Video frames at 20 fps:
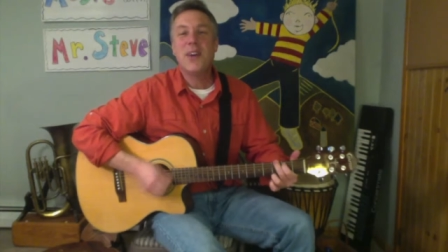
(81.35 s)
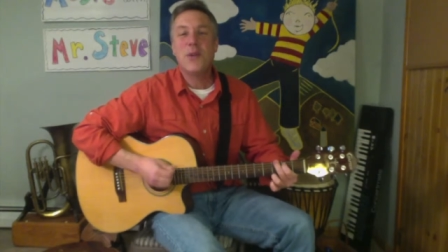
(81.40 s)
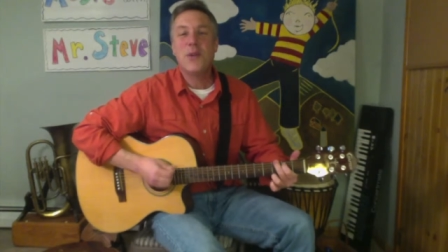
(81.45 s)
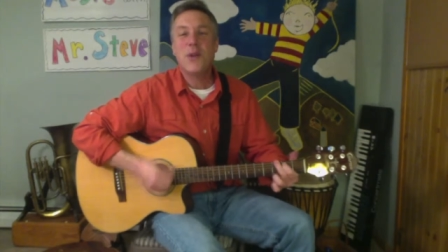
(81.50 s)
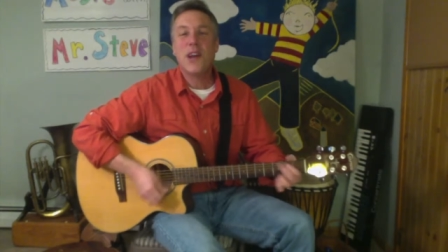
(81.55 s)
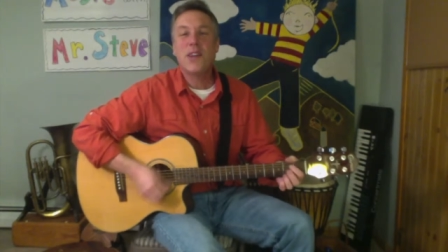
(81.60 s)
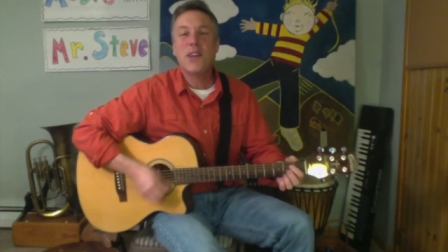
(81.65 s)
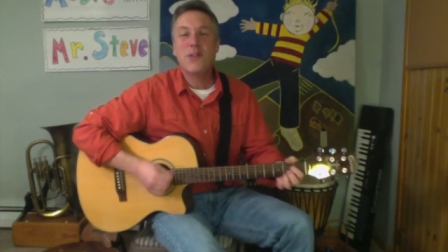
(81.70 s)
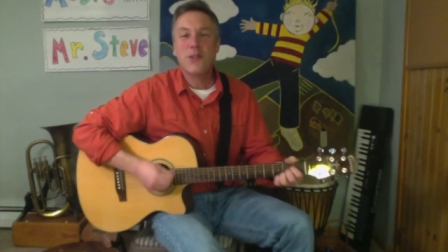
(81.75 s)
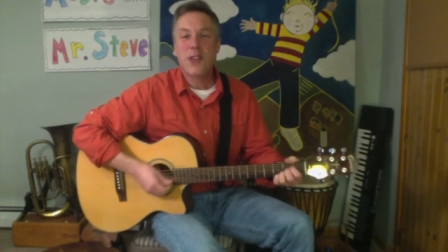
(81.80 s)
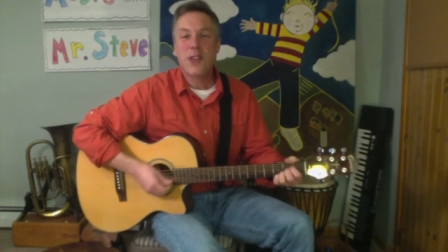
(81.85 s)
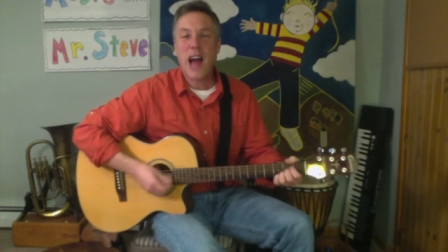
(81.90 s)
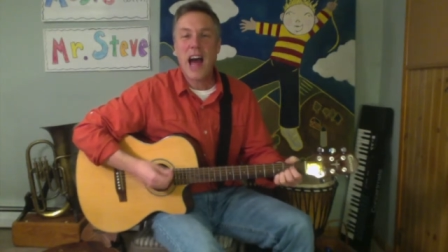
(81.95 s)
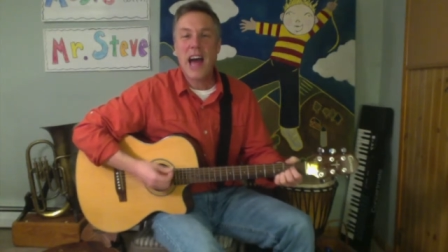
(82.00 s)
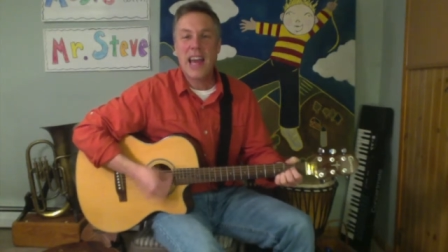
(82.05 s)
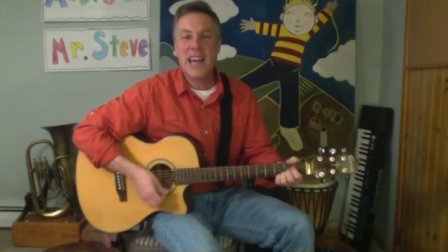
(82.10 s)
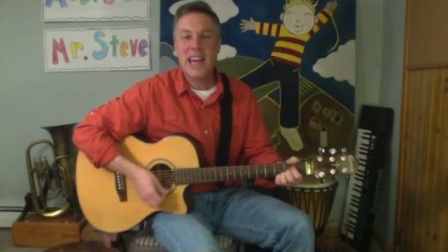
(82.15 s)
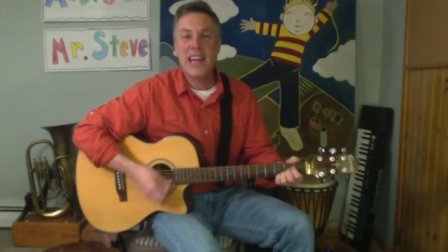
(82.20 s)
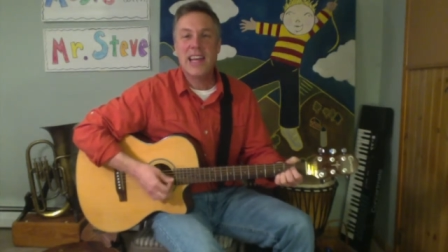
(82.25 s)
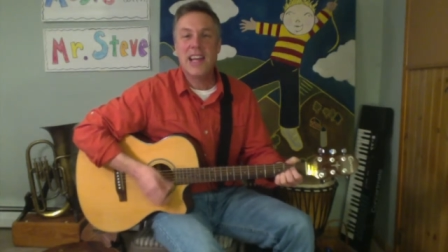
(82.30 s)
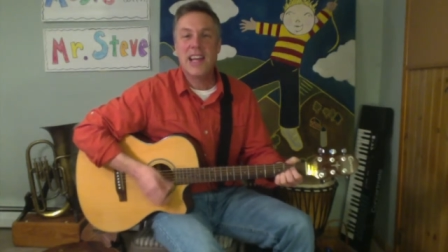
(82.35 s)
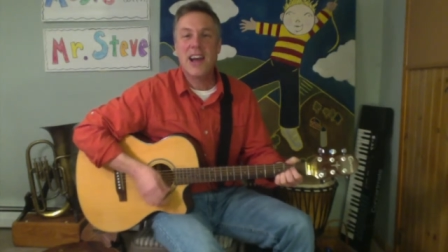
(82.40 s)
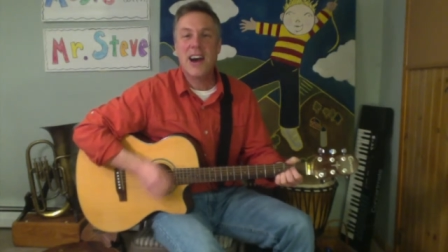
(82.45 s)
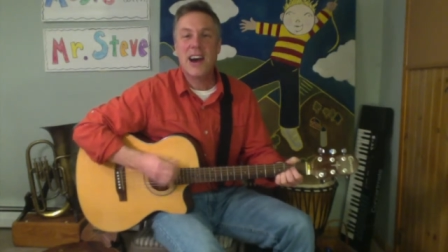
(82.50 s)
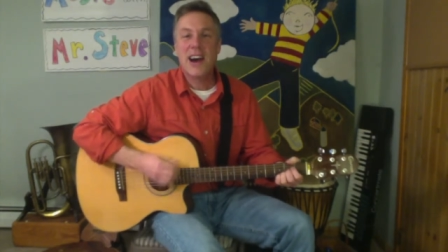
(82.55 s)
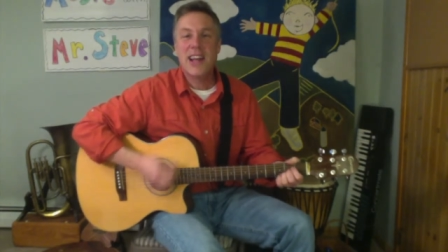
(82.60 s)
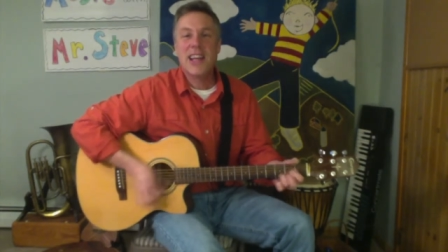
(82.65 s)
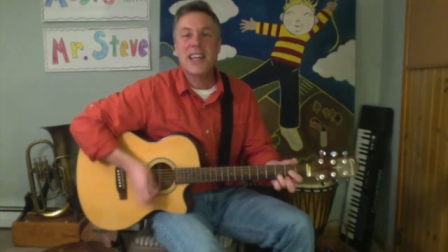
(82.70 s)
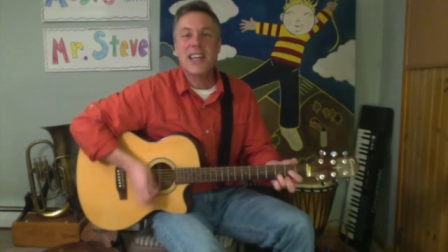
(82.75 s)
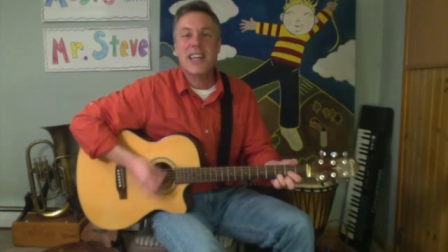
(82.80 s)
went flying
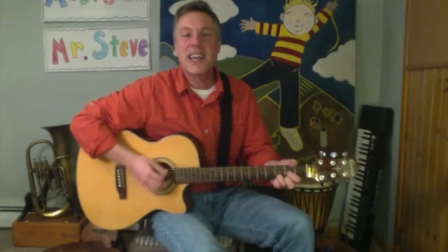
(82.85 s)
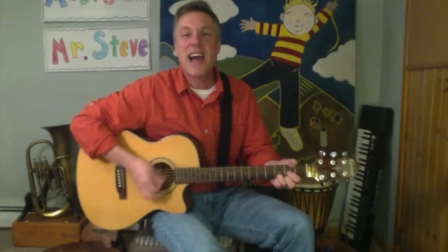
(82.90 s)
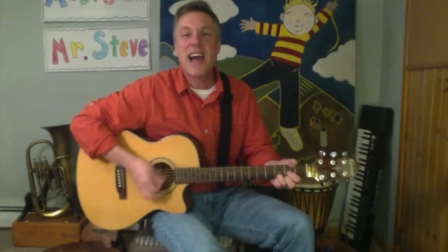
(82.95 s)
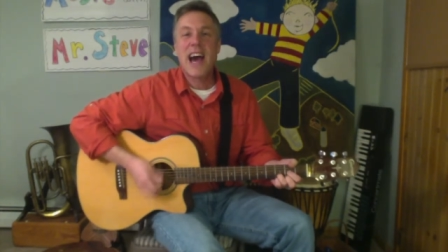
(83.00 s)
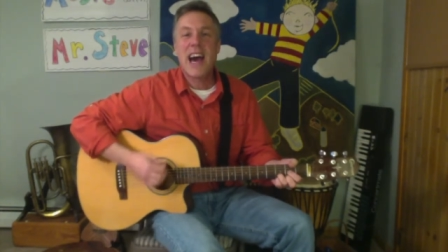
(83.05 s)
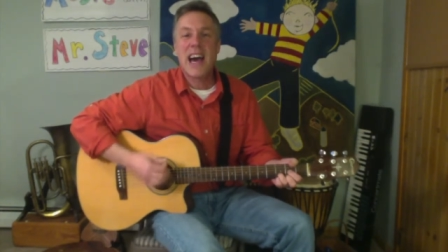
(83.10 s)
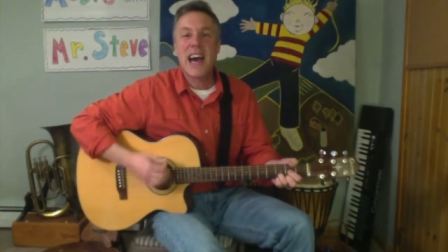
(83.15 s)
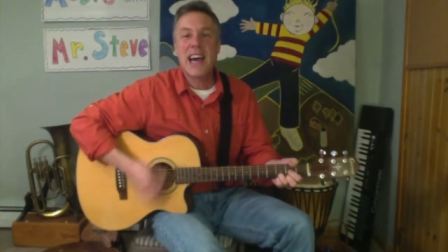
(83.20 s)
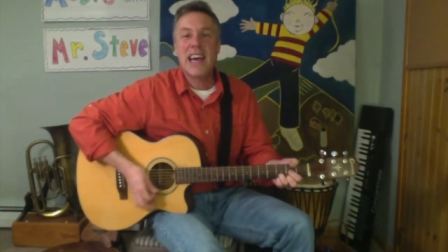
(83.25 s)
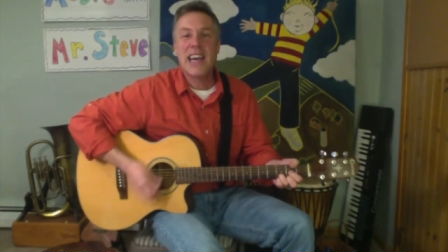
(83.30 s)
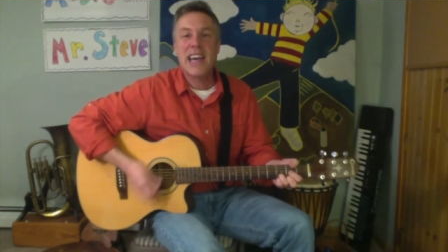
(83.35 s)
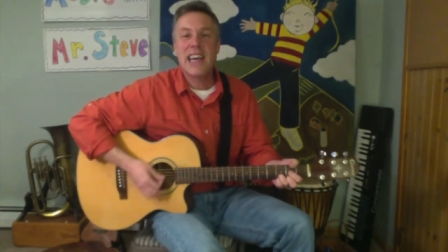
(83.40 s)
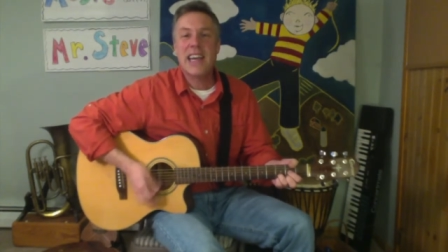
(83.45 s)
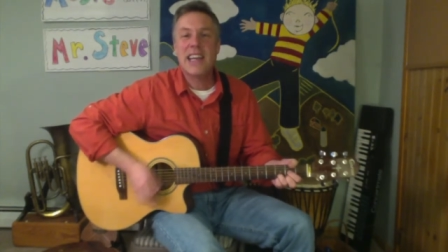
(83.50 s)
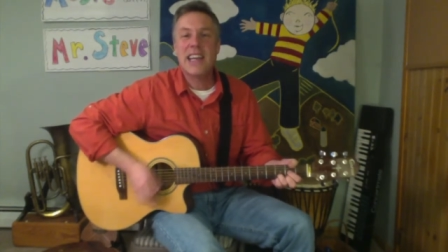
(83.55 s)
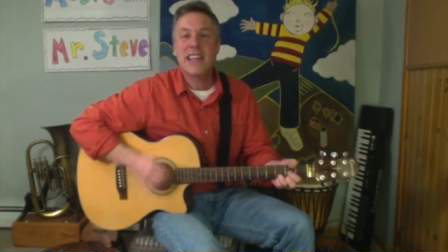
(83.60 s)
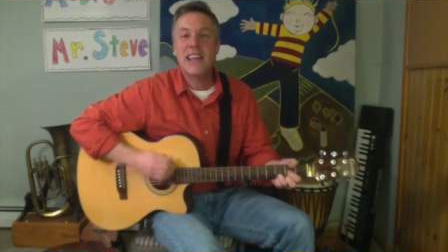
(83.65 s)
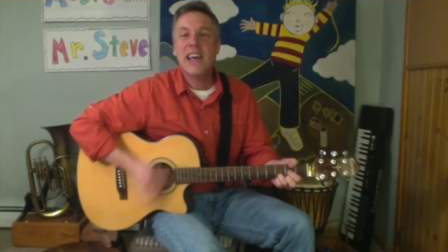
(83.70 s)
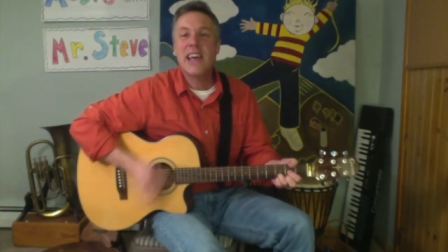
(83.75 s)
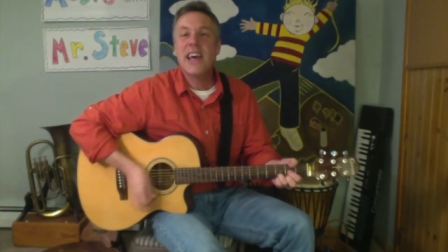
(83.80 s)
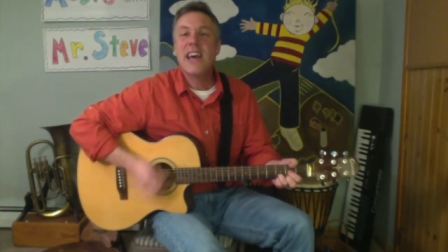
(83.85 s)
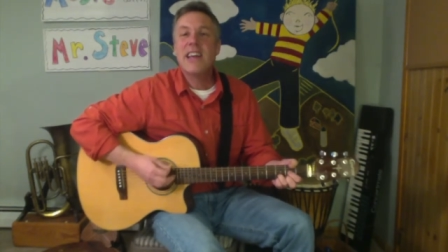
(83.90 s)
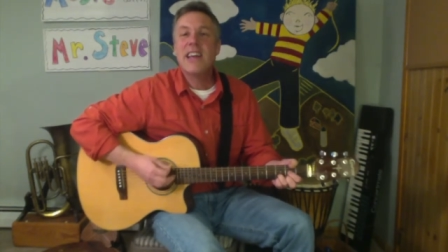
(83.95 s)
on a kite.